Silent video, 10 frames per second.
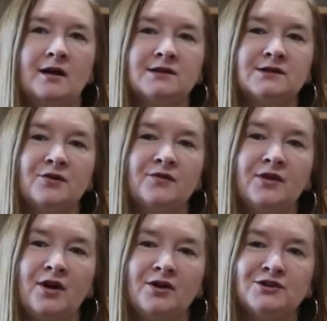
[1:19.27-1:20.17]
So for
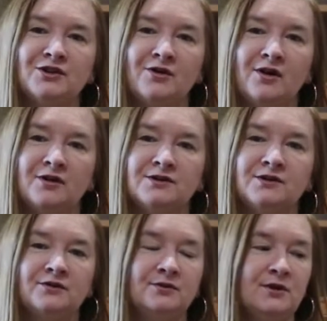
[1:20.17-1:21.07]
the artichoke hearts,
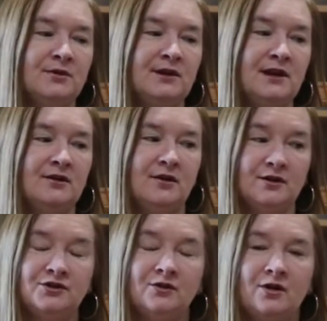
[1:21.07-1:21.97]
you'll need
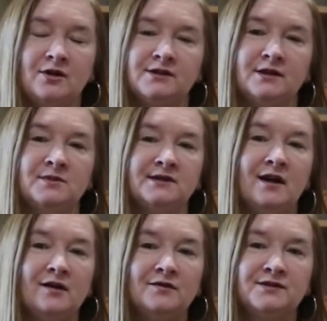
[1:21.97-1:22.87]
artichoke hearts
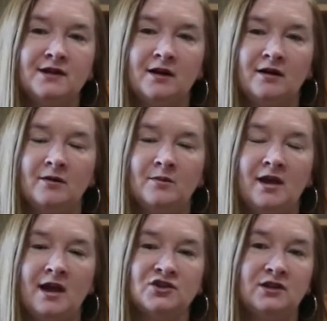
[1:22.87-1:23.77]
themselves,
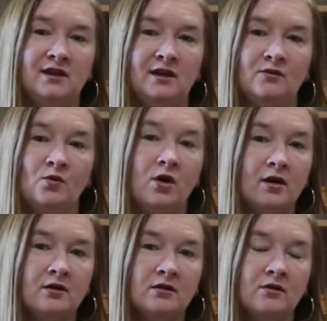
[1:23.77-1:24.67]
actually in
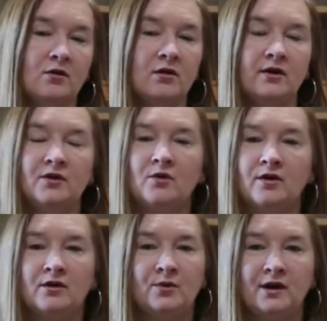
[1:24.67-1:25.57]
water or in
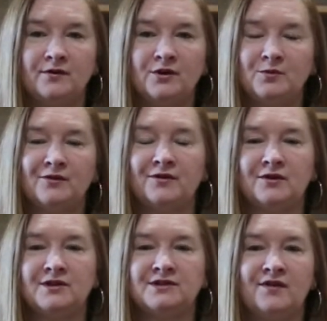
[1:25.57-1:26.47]
oil, whatever you
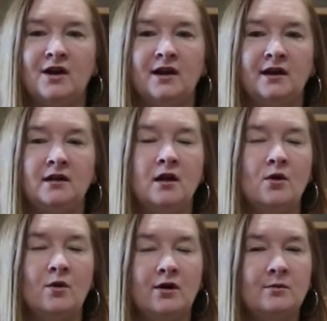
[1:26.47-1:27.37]
prefer is fine.
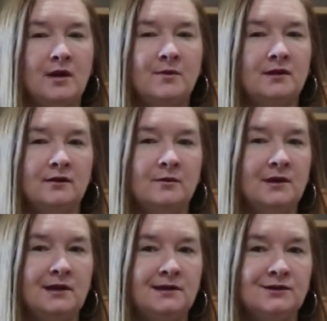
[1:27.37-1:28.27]
Water might be a little
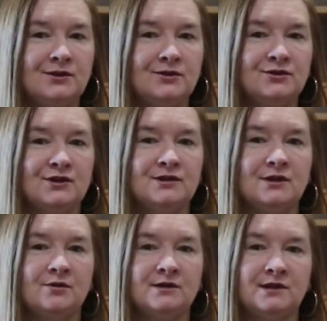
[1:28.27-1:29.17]
bit easier just
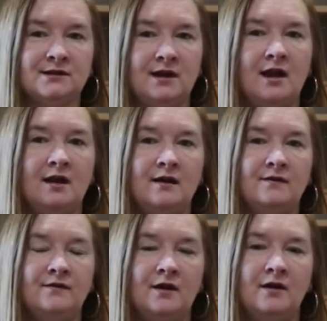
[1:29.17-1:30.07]
so it doesn't
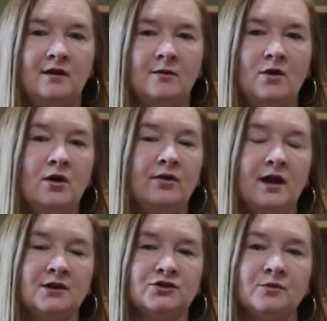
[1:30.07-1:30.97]
have all the
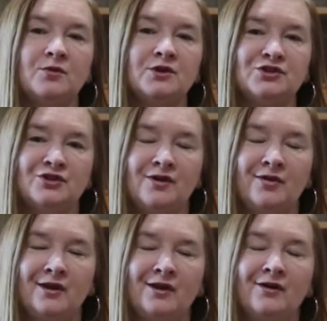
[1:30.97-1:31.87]
extra moisture
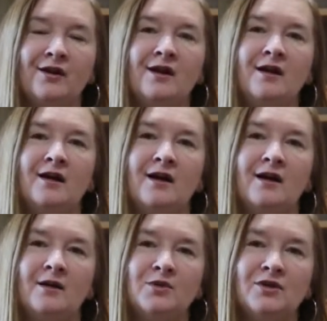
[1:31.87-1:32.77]
on there.
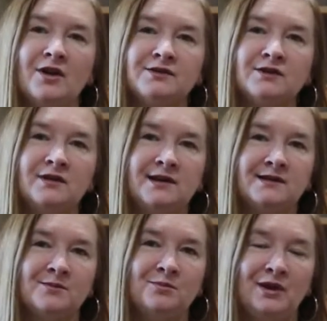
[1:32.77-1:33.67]
You'll also need
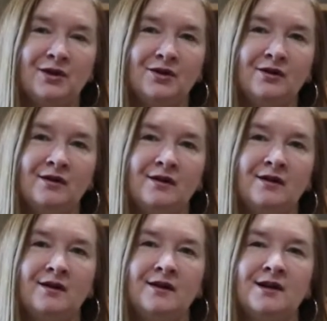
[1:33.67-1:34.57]
some beer,
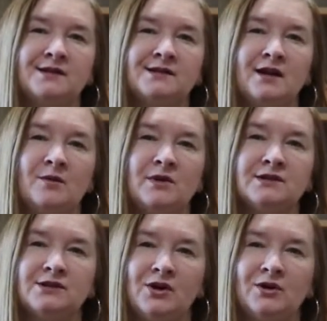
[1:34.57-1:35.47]
some
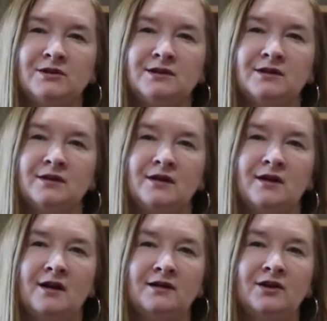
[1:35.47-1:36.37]
salt,
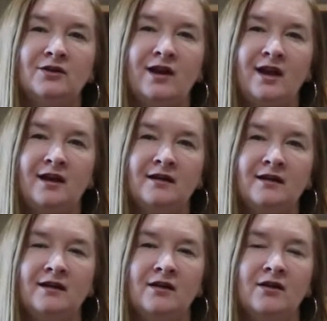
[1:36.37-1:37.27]
a little egg,
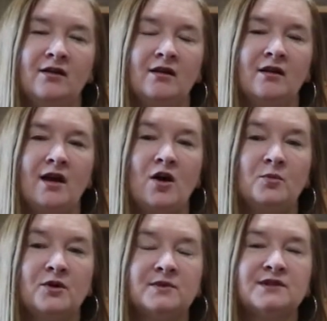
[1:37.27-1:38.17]

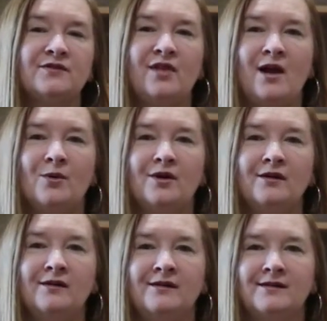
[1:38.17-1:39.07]
all-purpose
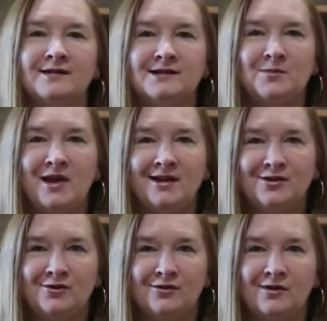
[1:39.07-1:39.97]
flour, some
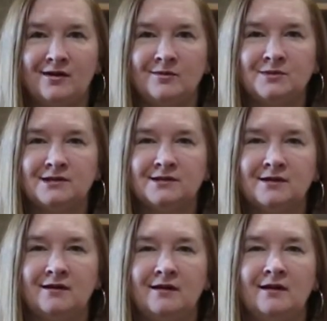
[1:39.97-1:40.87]
panko
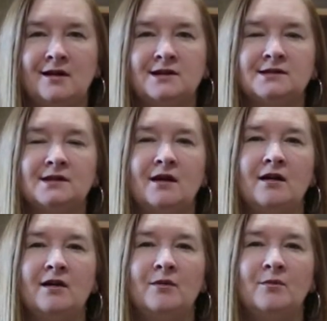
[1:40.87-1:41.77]
crumbs,
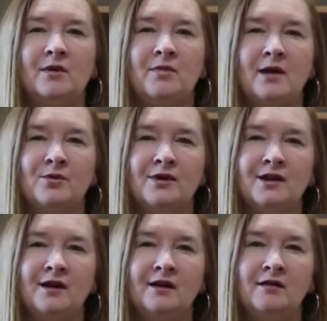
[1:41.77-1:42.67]
some
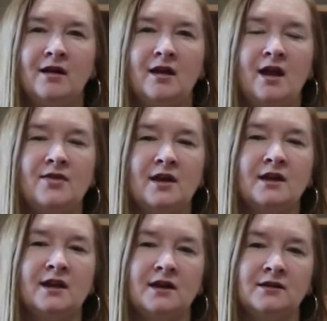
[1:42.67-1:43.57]
paprika, and then
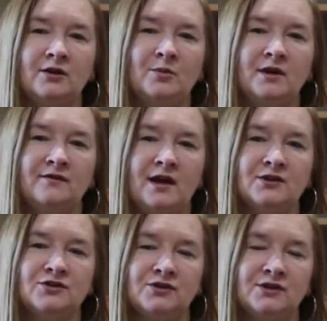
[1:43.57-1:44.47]
again a little bit of
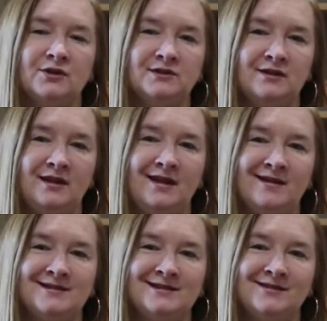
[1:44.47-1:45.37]
extra salt at the
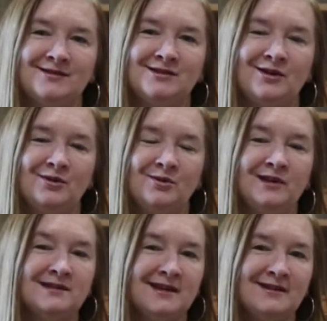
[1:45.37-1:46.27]
end. So
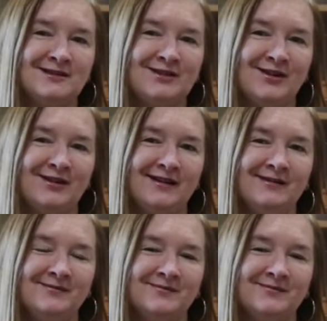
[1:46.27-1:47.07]
let's get started.